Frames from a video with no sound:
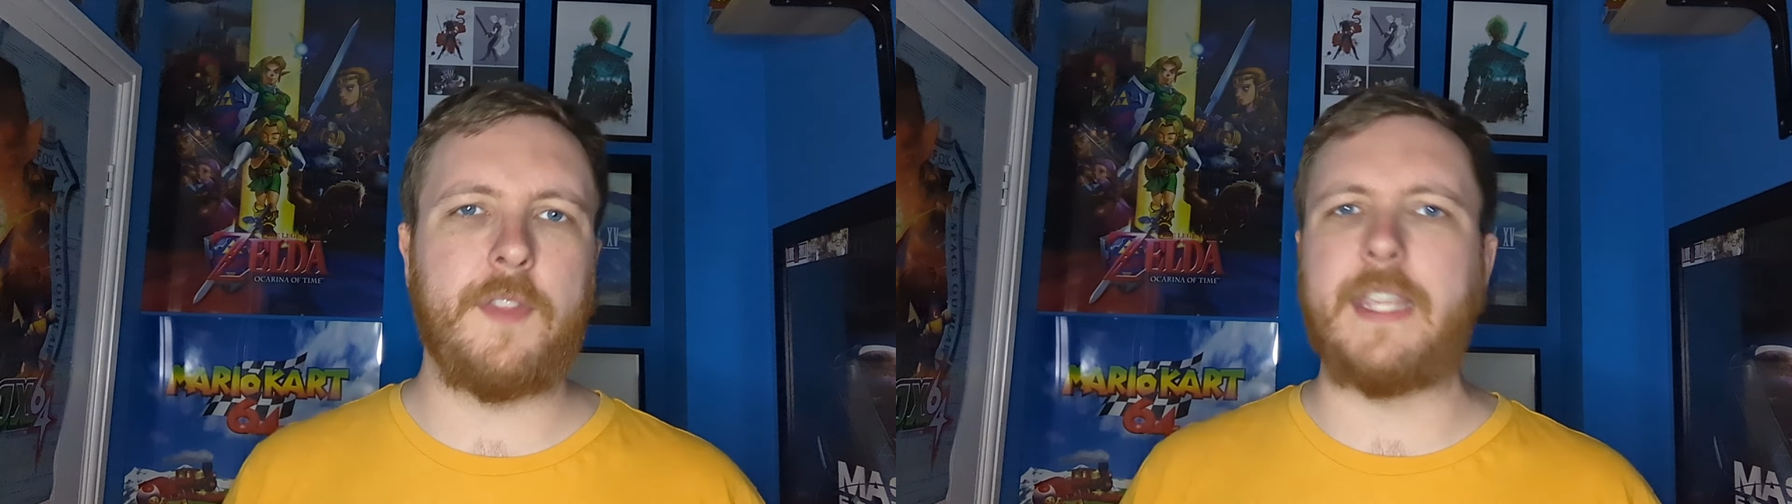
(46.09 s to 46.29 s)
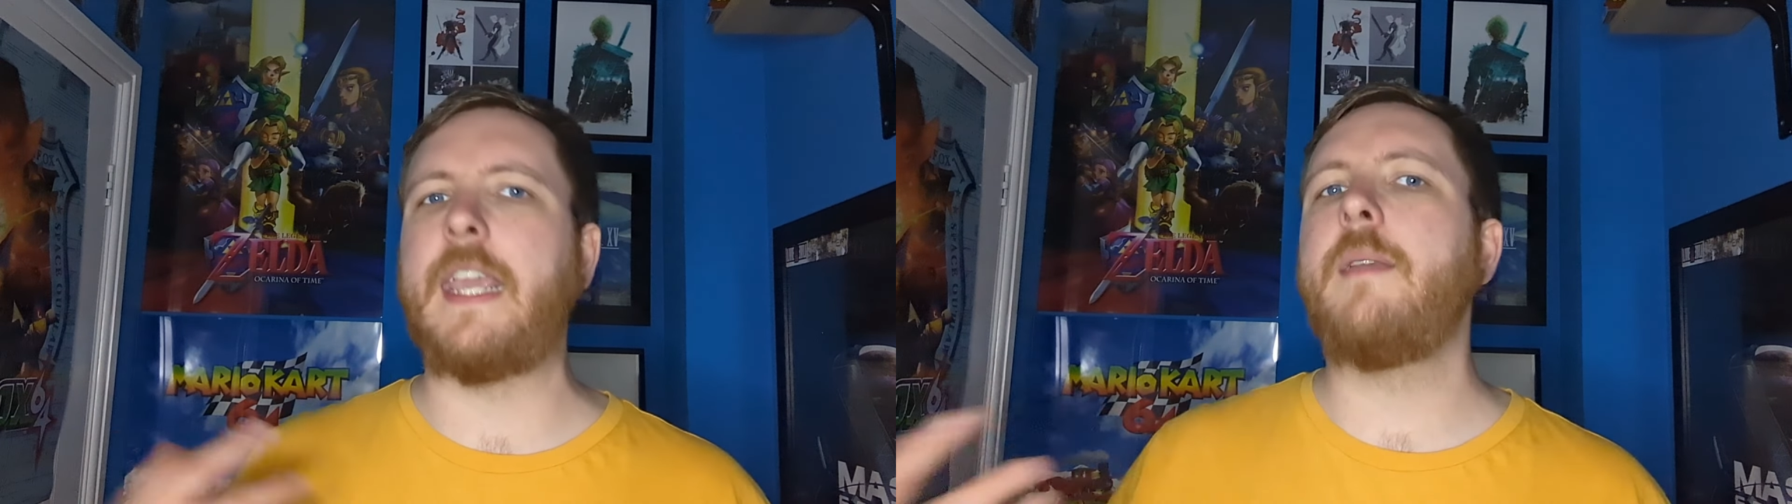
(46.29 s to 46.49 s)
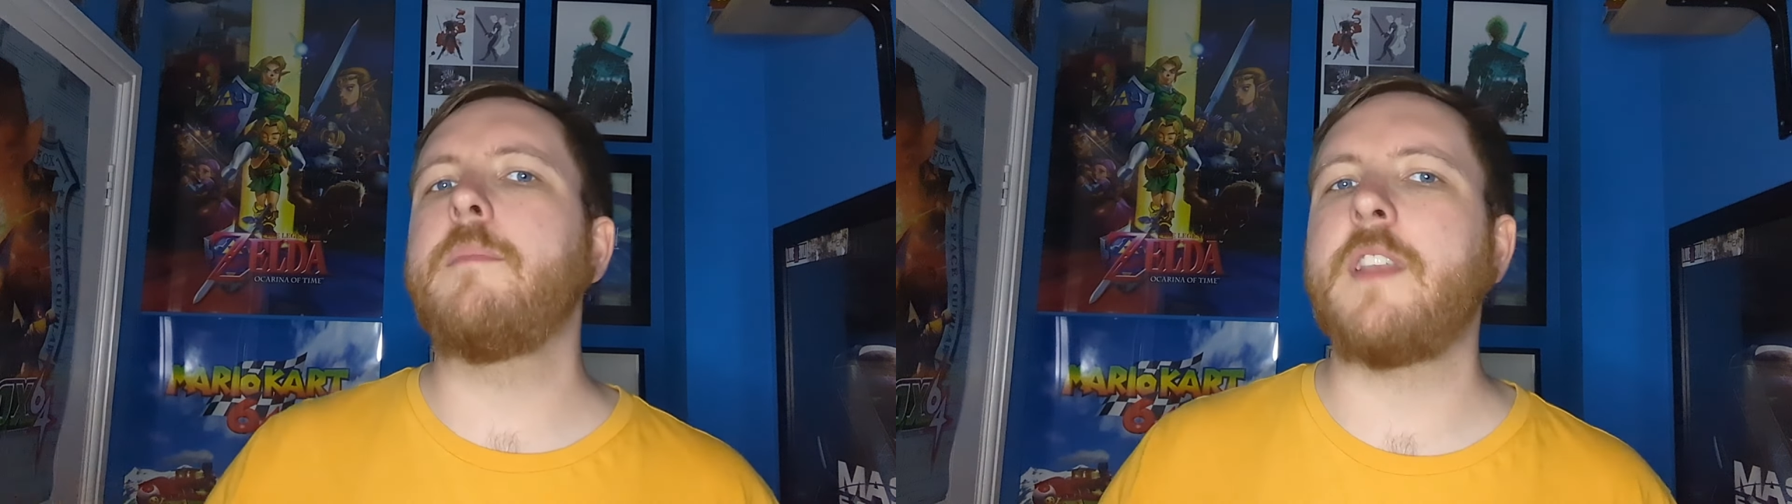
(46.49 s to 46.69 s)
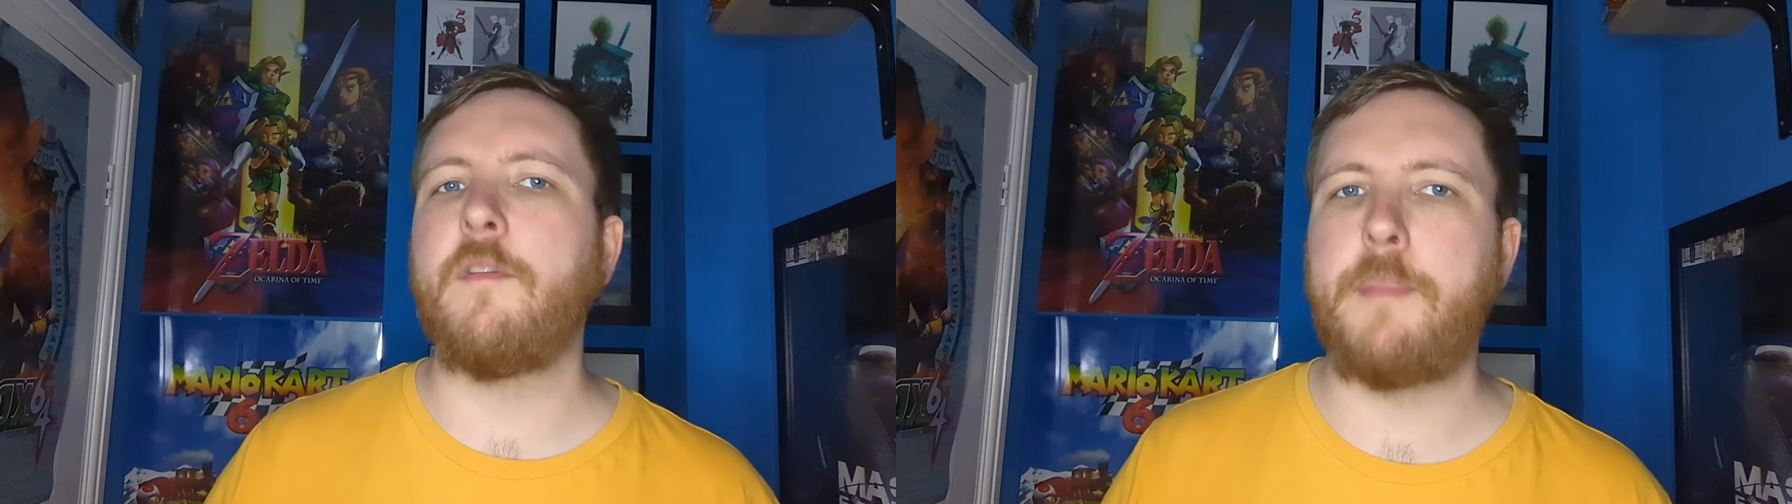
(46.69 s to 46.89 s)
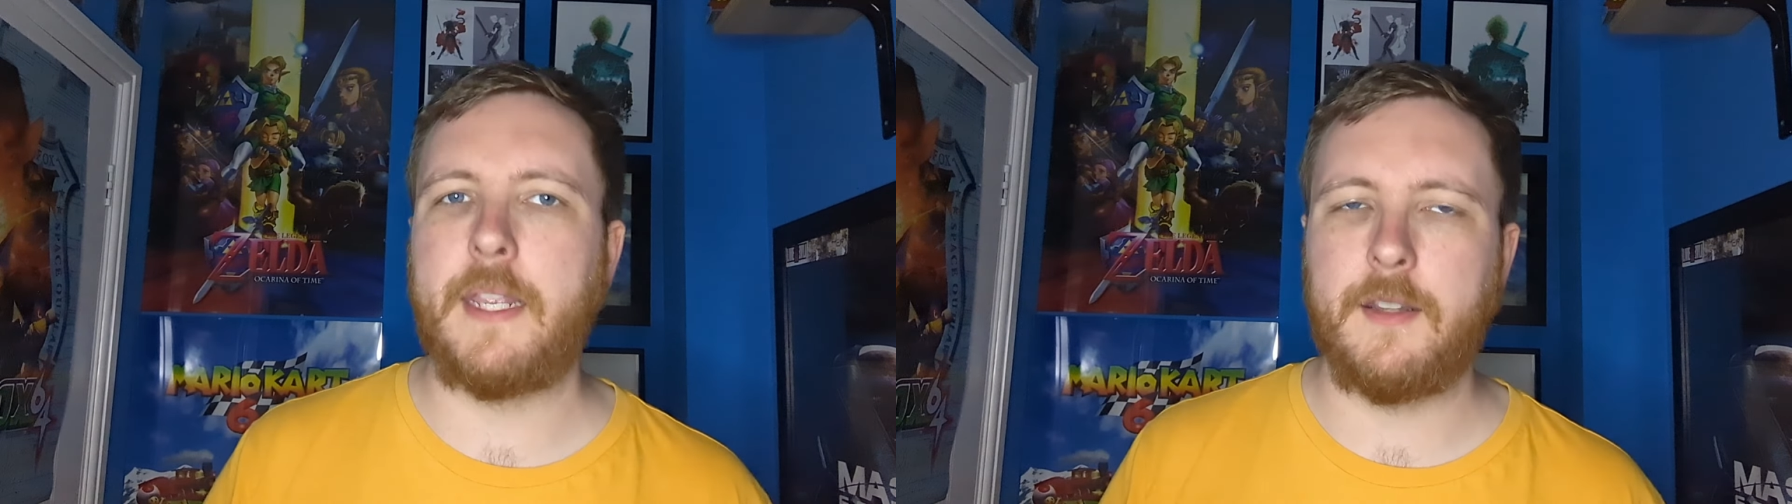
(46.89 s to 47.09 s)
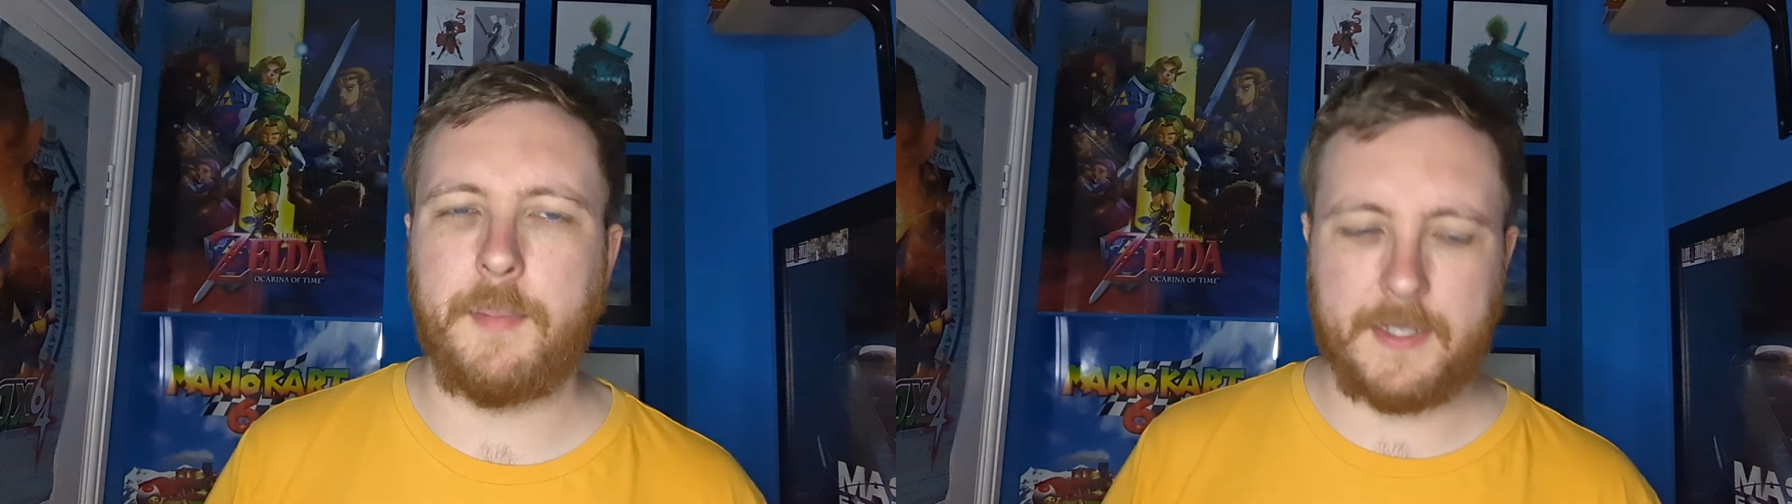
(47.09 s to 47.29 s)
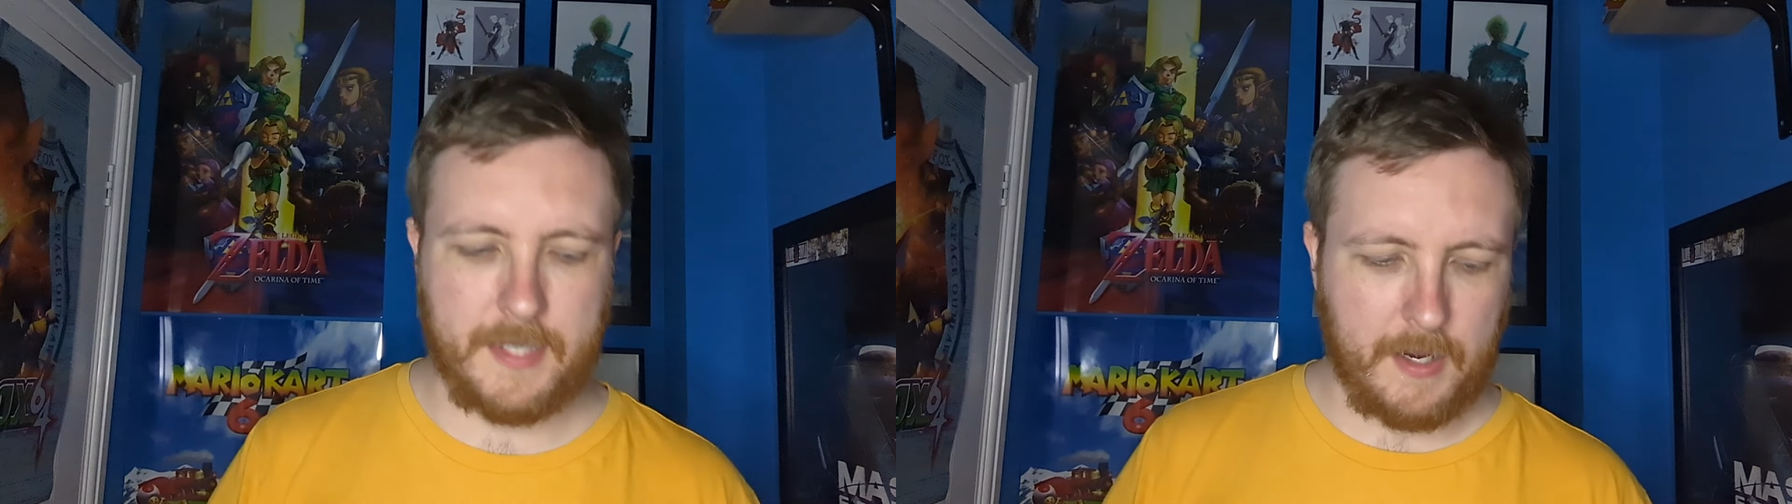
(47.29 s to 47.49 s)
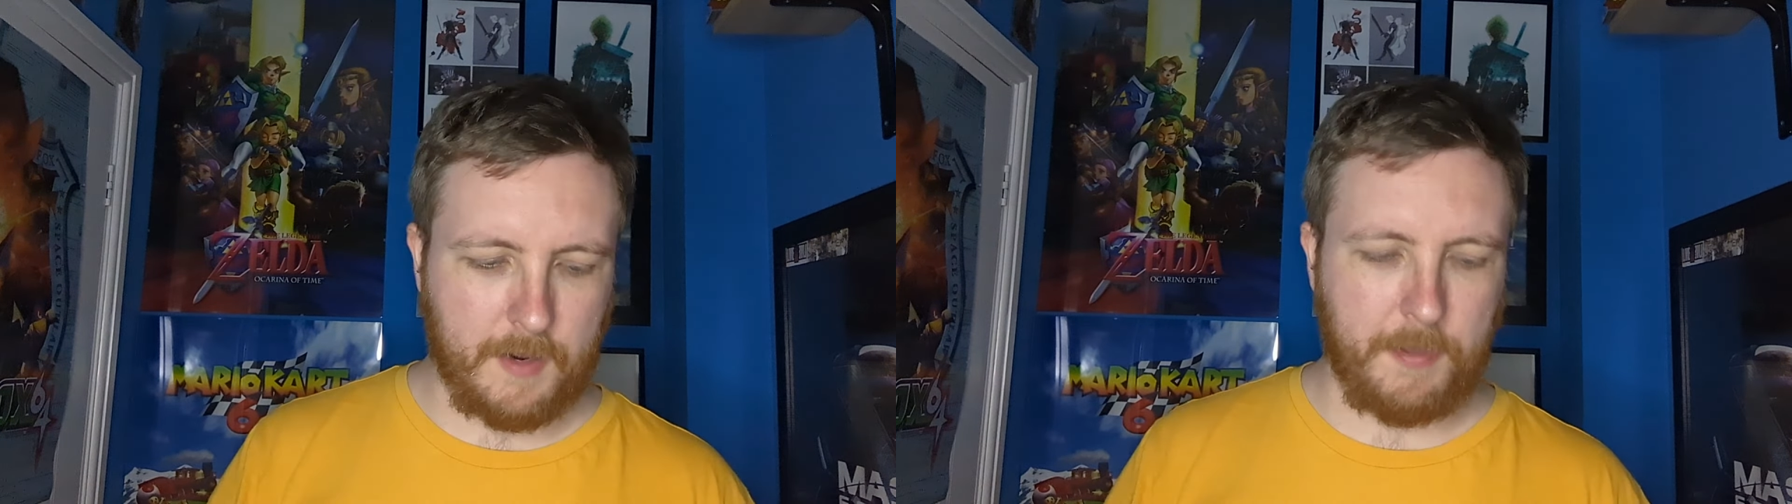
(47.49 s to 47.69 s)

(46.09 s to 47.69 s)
the games I've picked up, etc,